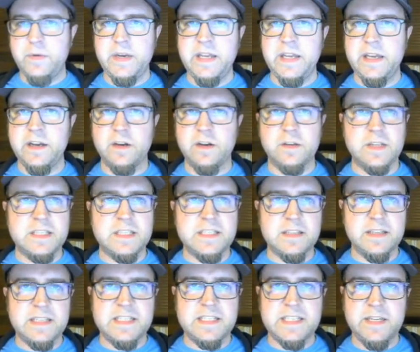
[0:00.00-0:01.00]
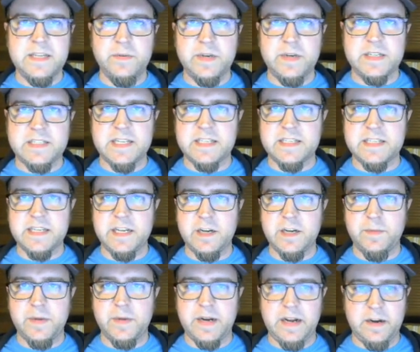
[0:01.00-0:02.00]
in here, let's see what it says in here
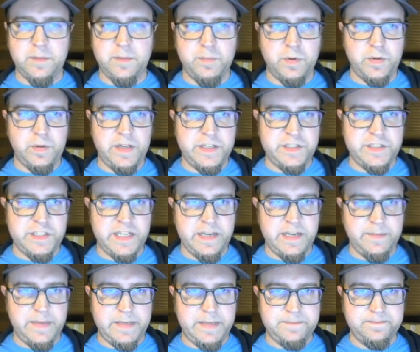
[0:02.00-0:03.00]
about how to pull HTML in.